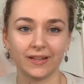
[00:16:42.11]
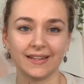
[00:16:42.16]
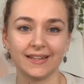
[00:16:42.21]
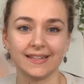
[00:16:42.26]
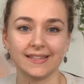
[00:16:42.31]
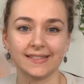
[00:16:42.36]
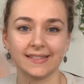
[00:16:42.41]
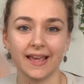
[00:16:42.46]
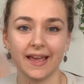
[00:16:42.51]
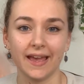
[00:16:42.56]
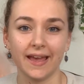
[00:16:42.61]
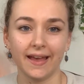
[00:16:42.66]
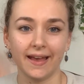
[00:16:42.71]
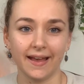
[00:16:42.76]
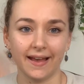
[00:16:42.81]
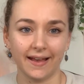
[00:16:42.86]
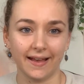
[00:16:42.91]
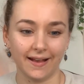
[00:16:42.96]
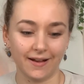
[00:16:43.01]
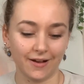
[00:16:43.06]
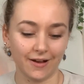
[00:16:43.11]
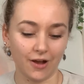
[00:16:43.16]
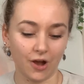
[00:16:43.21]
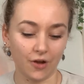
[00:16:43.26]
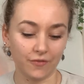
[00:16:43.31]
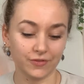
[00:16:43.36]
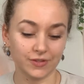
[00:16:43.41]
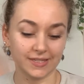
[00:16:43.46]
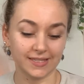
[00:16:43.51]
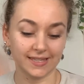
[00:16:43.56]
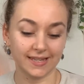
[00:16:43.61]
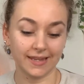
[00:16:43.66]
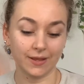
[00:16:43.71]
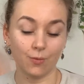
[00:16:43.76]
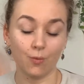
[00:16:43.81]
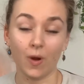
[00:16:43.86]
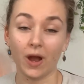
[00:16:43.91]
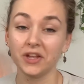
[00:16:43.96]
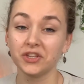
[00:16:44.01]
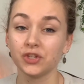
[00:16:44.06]
It is obviously,
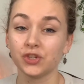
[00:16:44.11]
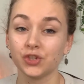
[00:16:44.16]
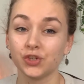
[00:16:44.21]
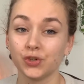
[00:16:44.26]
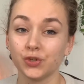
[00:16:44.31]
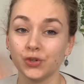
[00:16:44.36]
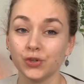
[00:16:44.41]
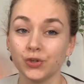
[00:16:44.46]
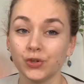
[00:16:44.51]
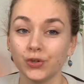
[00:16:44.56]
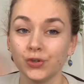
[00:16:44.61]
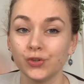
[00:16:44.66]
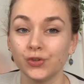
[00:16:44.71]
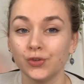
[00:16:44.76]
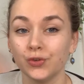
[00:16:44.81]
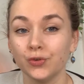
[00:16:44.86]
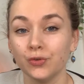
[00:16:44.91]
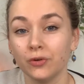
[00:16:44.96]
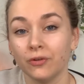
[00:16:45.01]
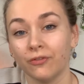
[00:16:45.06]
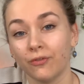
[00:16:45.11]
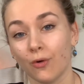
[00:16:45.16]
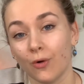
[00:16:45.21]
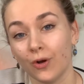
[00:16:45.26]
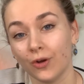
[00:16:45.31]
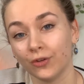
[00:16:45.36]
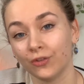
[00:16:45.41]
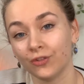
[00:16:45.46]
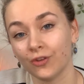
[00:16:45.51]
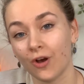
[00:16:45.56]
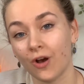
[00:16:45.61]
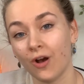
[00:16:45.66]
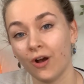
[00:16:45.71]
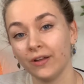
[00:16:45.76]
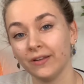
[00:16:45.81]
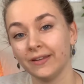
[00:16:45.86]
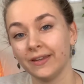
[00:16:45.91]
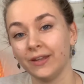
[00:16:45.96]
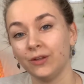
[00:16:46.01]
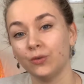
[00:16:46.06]
what should you focus
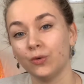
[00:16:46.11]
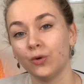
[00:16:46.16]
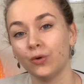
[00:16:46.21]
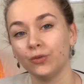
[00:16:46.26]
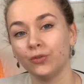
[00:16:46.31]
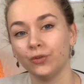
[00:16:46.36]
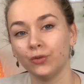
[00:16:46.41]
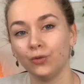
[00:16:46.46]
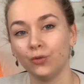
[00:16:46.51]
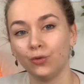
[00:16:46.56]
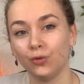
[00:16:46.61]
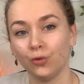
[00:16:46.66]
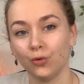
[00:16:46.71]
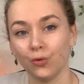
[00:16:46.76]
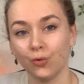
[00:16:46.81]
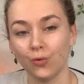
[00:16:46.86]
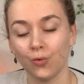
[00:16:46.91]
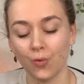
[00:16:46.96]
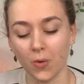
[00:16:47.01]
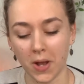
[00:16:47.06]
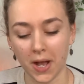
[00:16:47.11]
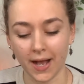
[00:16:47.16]
on in order to